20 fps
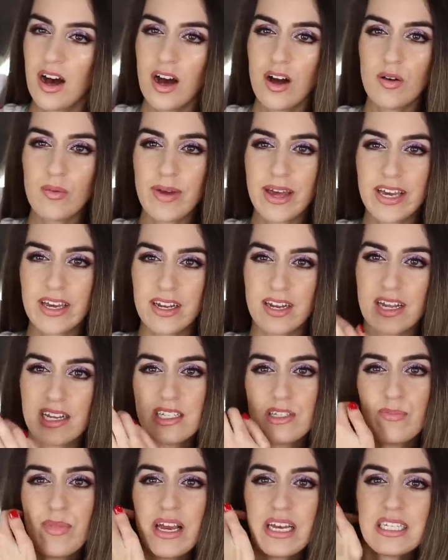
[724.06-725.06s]
Oh my
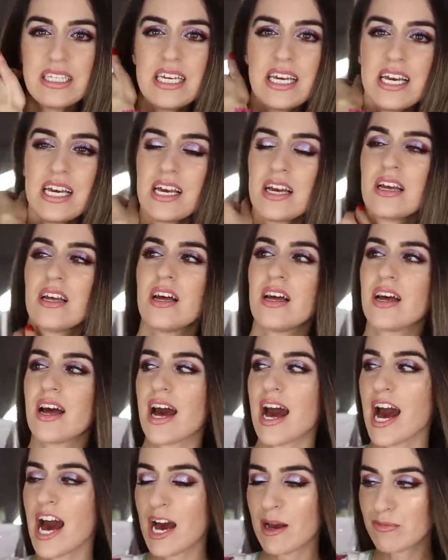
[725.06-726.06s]
goodness, Pixie,
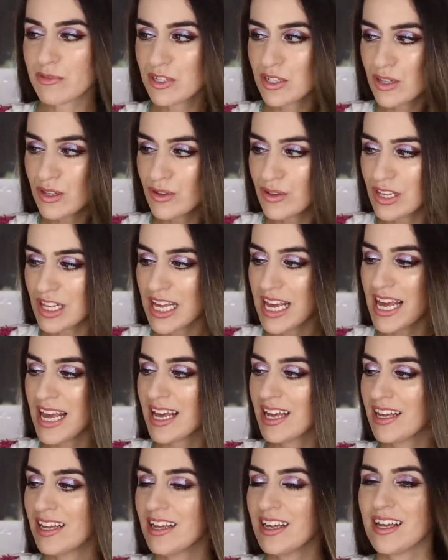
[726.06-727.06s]

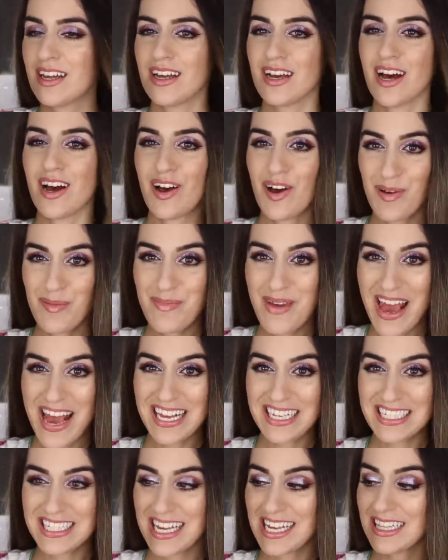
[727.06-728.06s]
absolutely
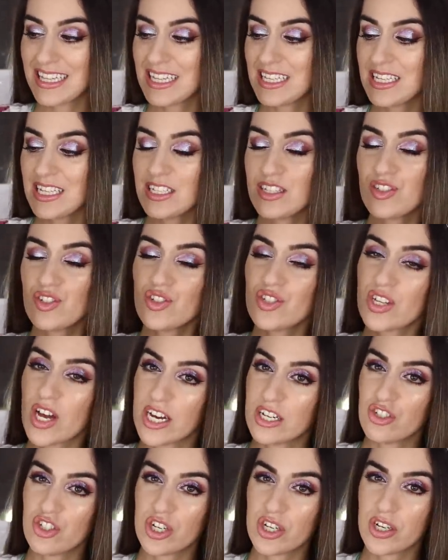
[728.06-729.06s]
amazing. This is
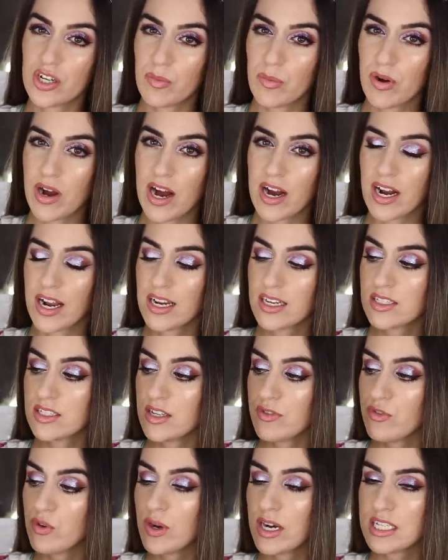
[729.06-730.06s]
such a good product.
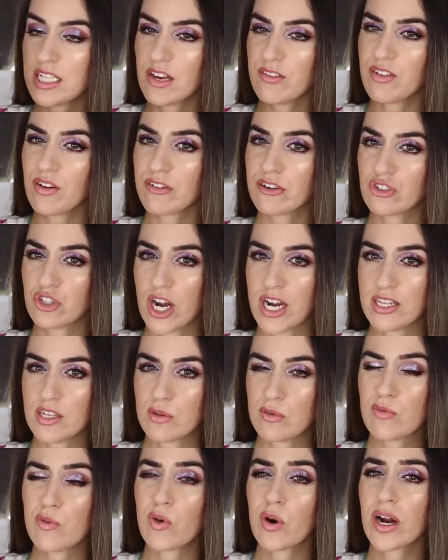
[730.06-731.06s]
If you guys have never tried
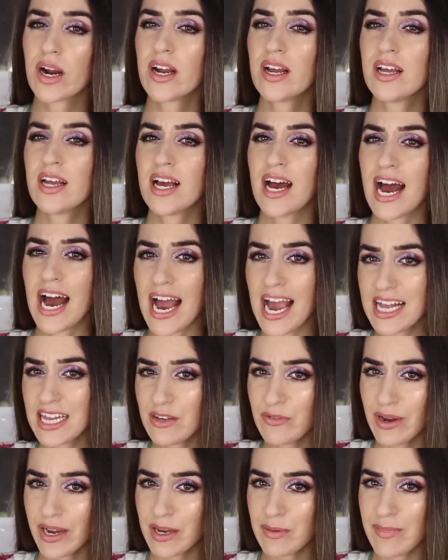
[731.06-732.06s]
this before,
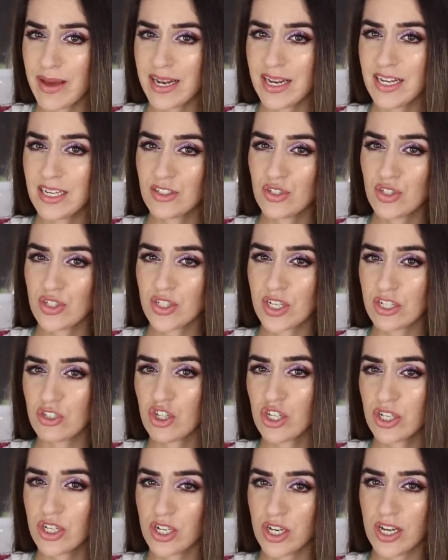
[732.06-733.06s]
highly recommend it. It's such
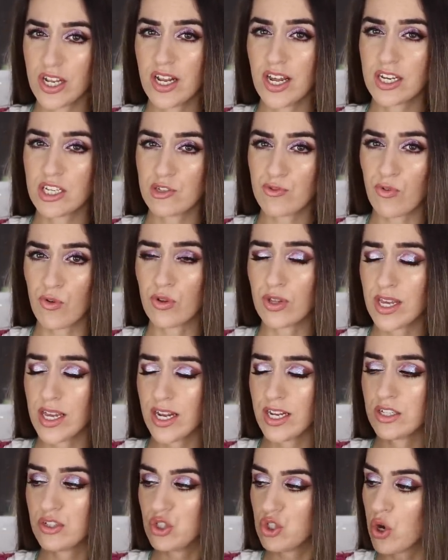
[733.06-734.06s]
a good
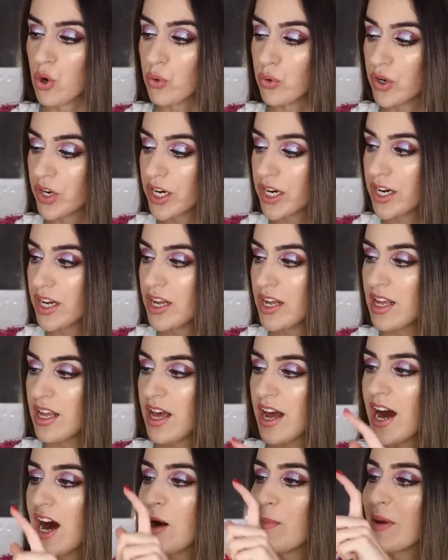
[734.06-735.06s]
exfoliating toner.
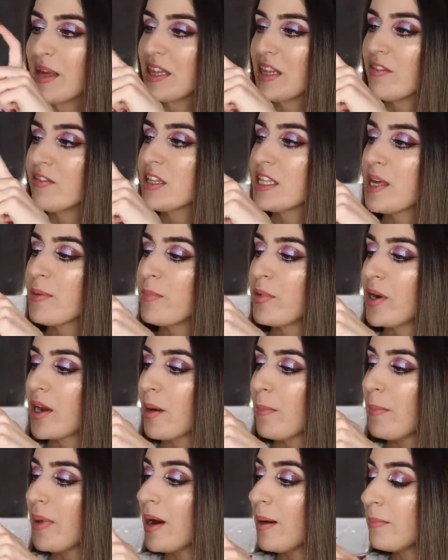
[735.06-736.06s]
I love that they put
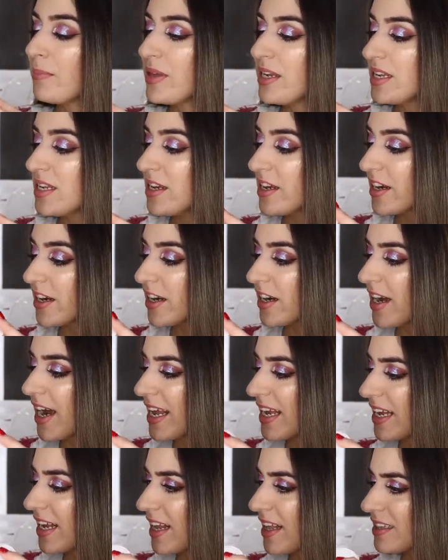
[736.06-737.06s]
a pump in here.
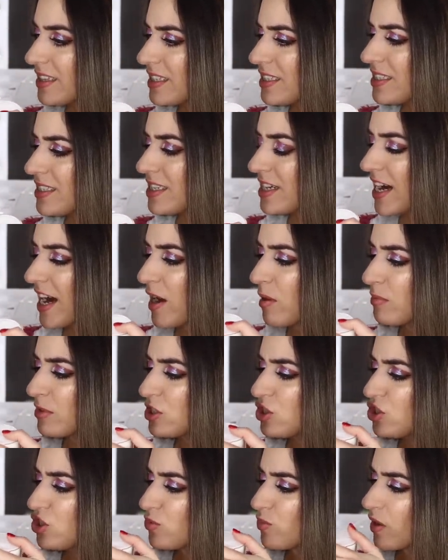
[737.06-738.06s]
And let's see, how
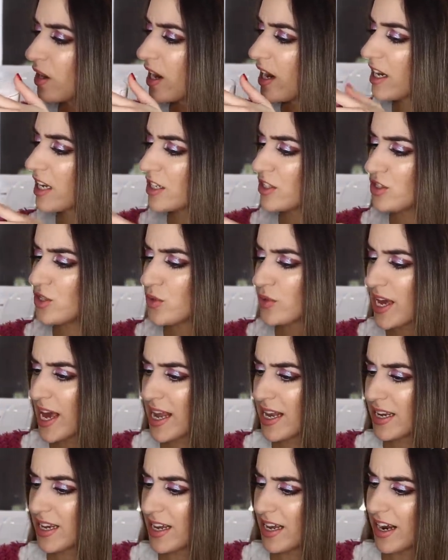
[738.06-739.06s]
much product do you
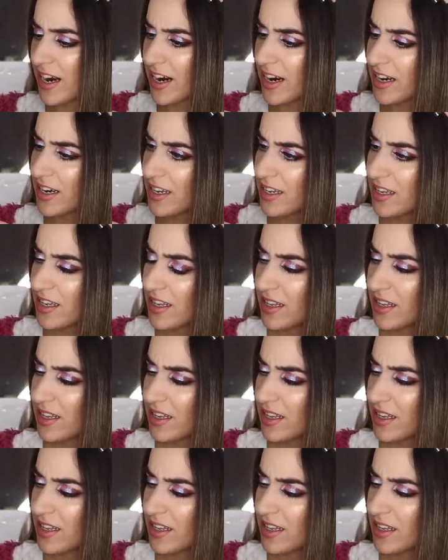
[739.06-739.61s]
get in here?